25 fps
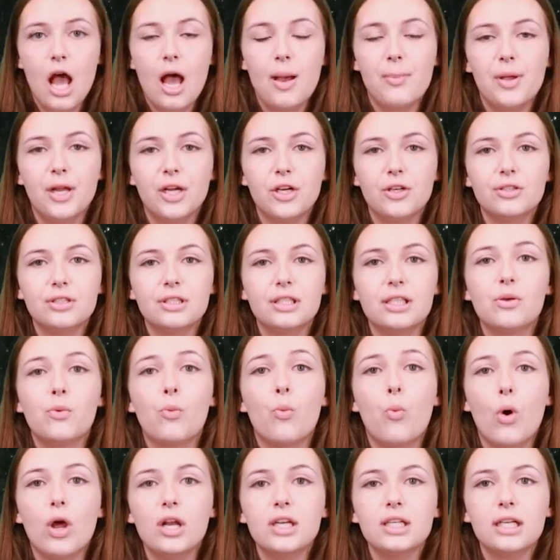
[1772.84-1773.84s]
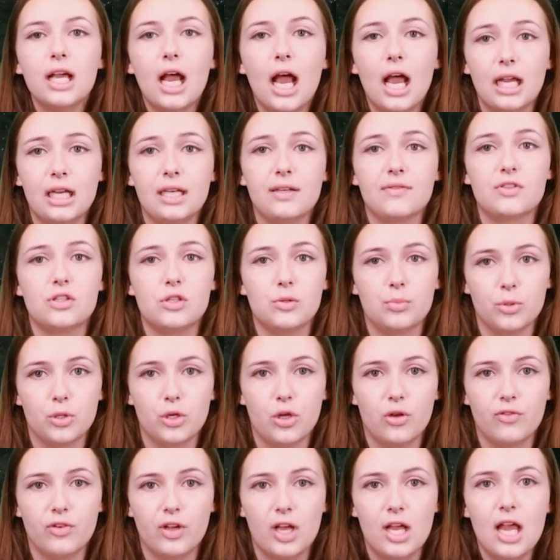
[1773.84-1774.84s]
Apparently, one kind of
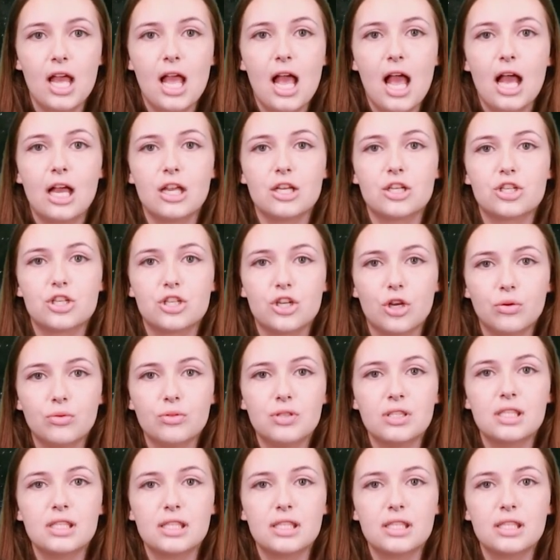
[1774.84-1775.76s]
supernova has shown